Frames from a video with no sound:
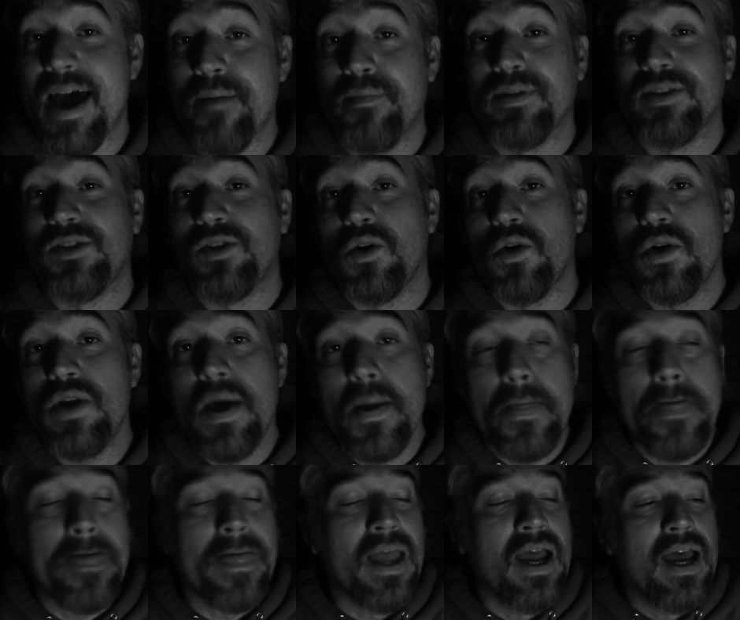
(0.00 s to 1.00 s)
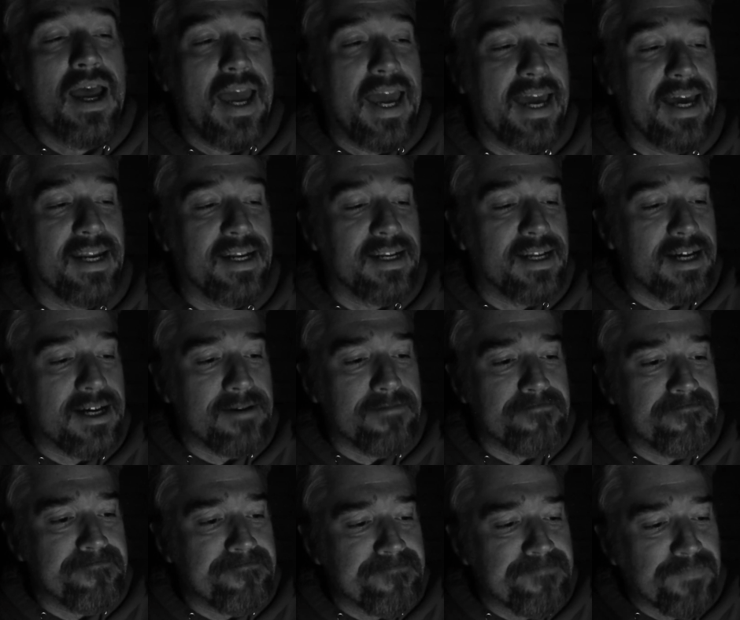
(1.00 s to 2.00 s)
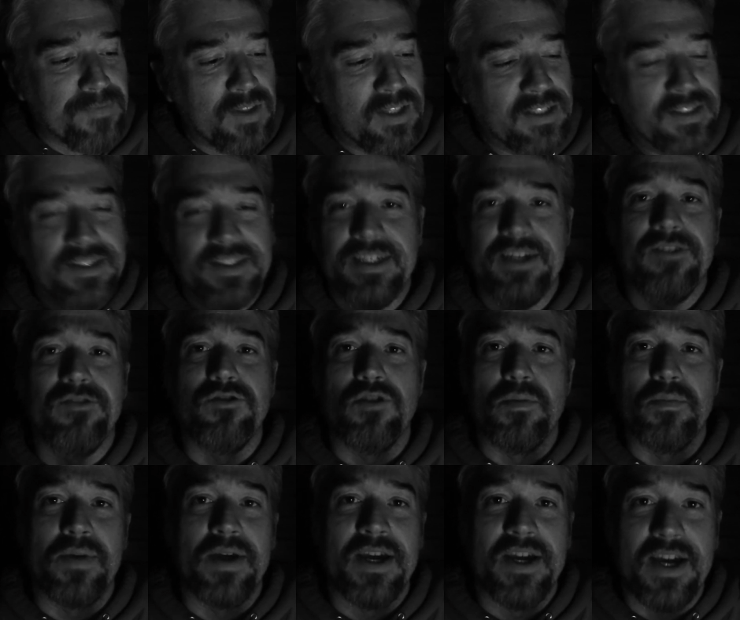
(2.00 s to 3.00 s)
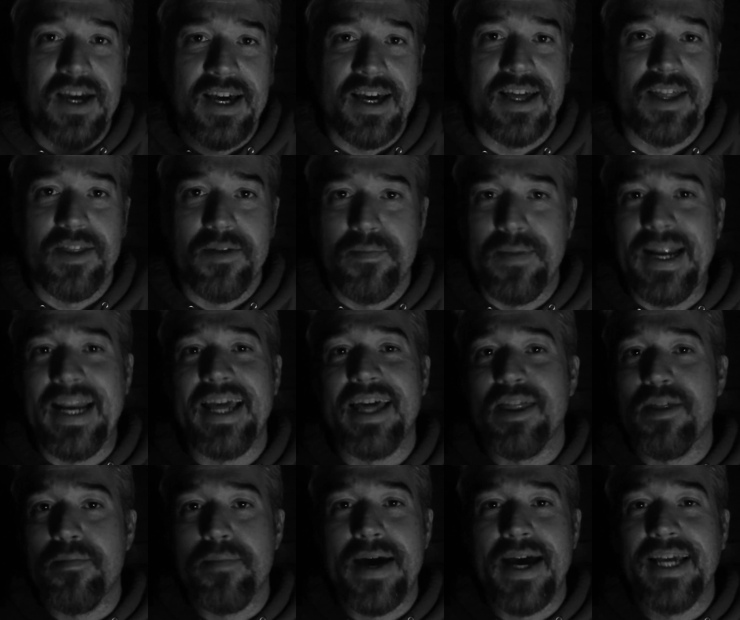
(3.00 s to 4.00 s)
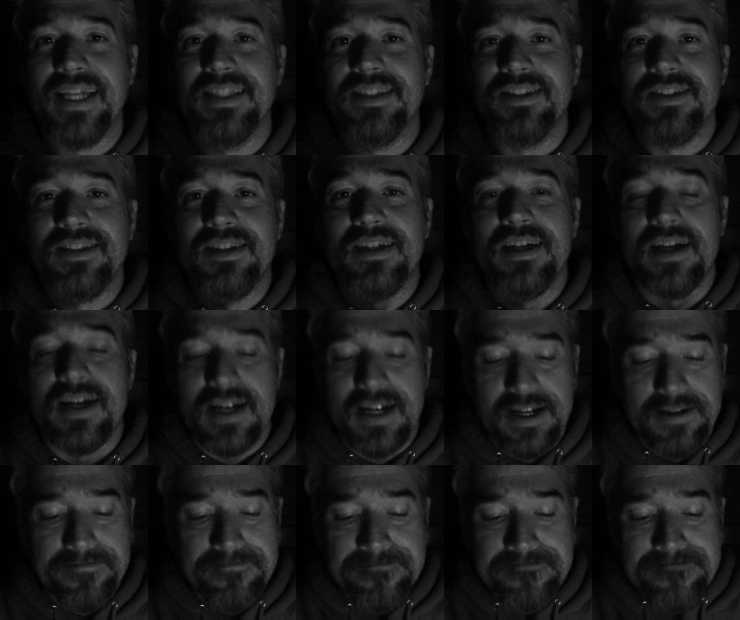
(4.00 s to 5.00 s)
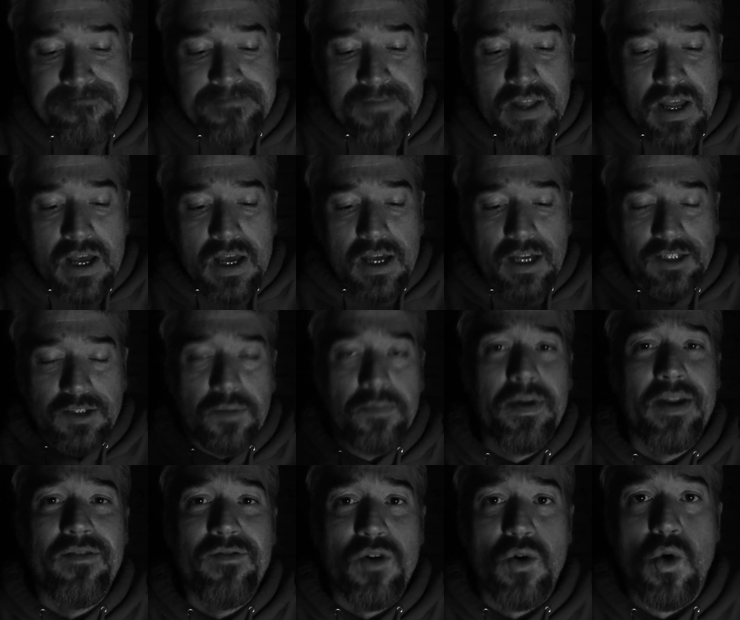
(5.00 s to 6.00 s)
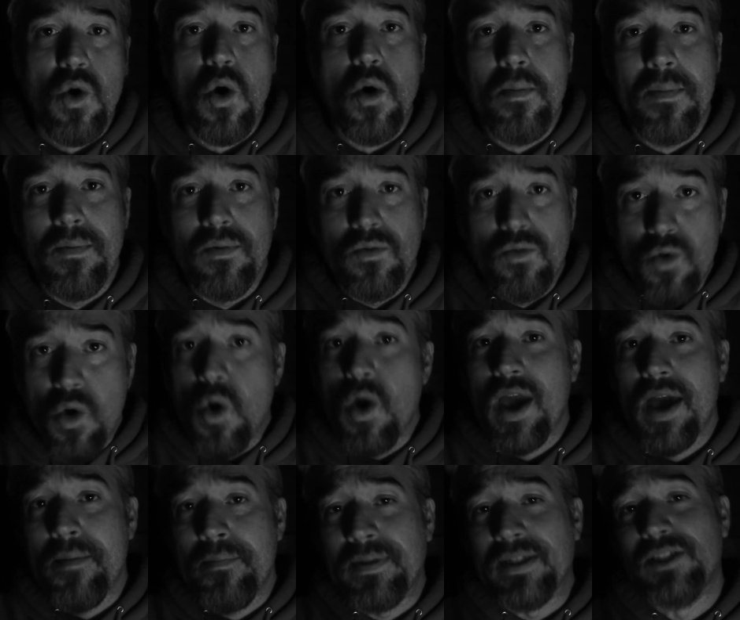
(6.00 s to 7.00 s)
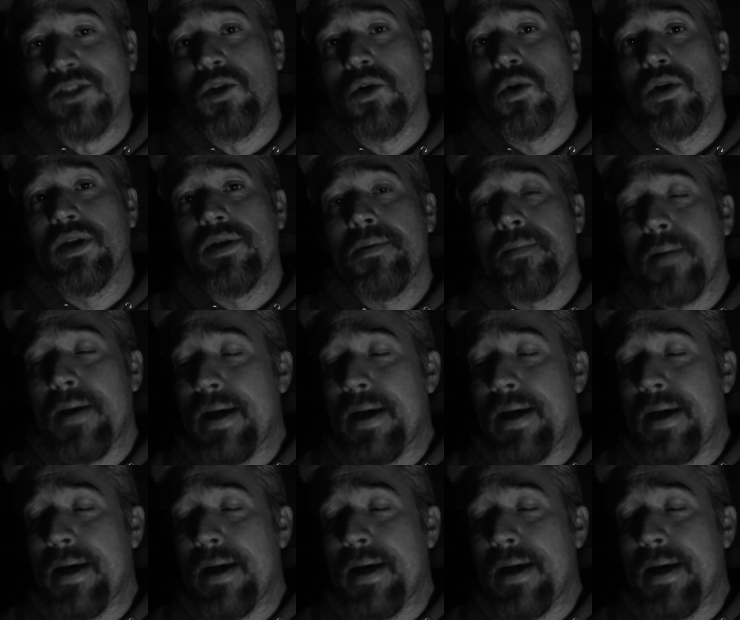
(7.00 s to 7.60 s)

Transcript: episode, and um, to steal from uh, the meeting of the minds, uh, it's a bit of a rogue, rogue episode.